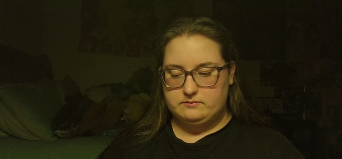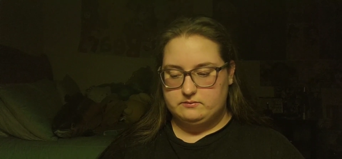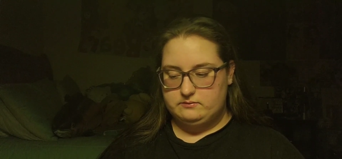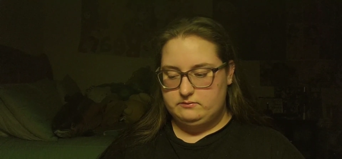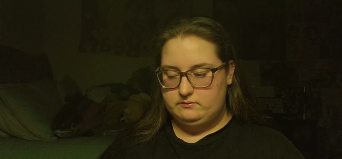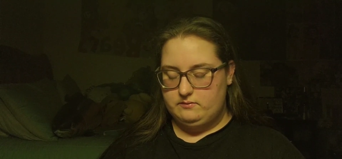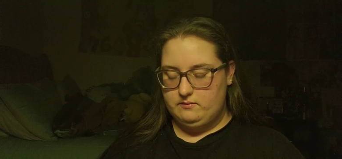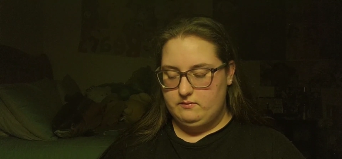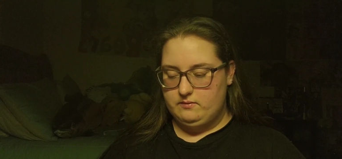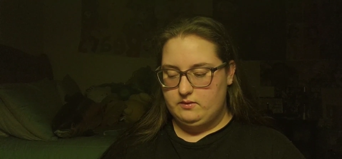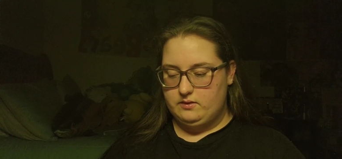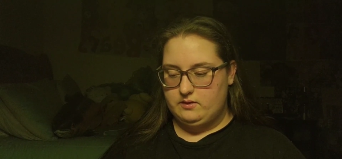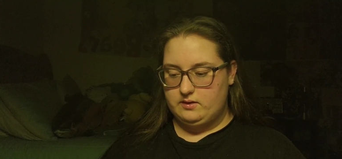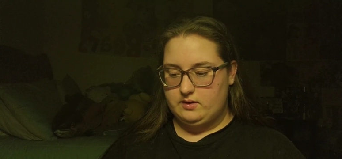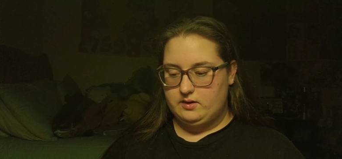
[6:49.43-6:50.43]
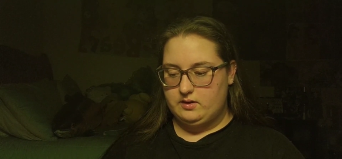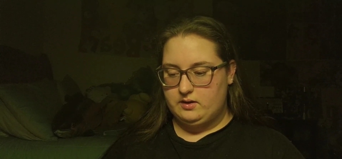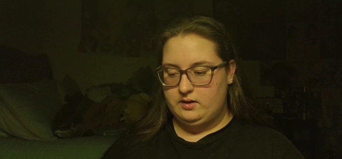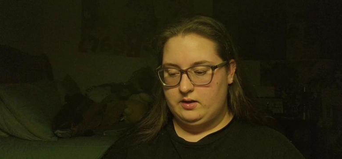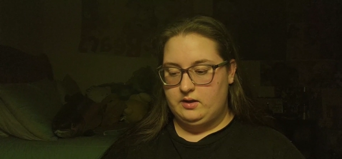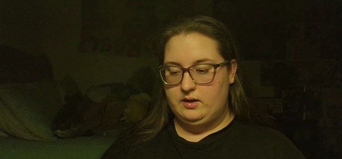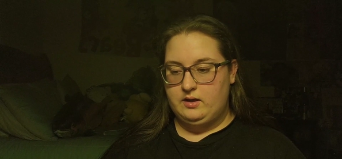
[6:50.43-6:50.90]

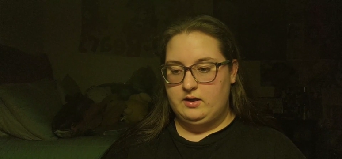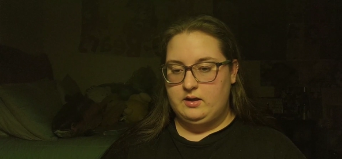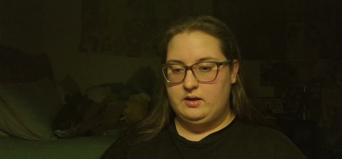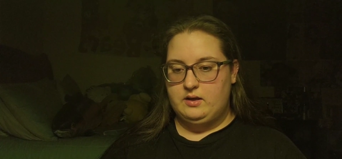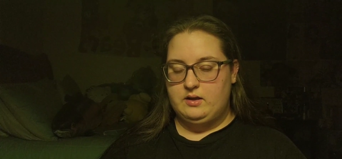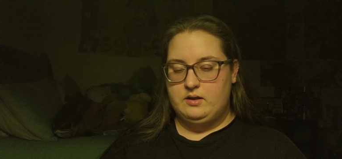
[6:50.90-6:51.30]
Nothing is said.